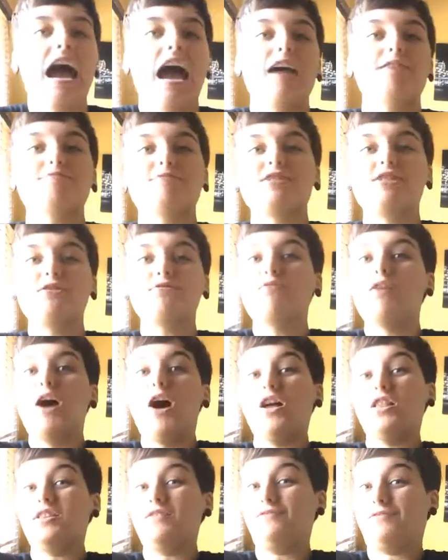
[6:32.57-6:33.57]
I would
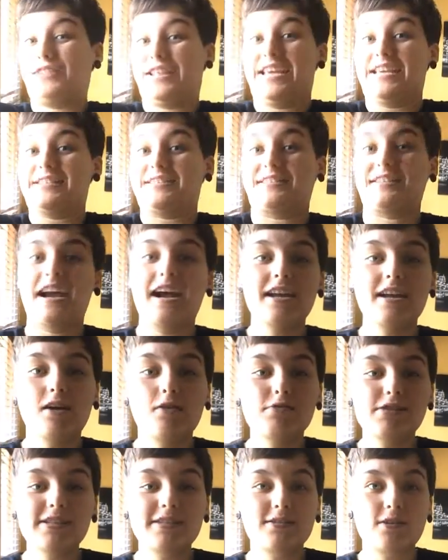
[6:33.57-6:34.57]
do all of this. I
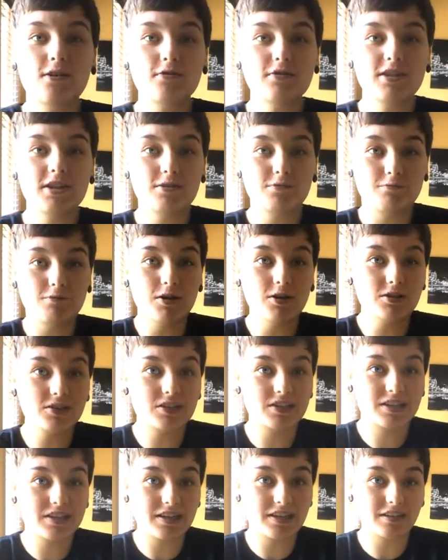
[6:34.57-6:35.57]
always go to the
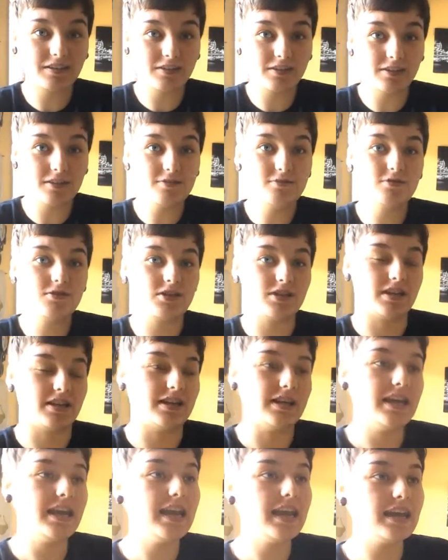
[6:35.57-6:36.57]
worst conclusion.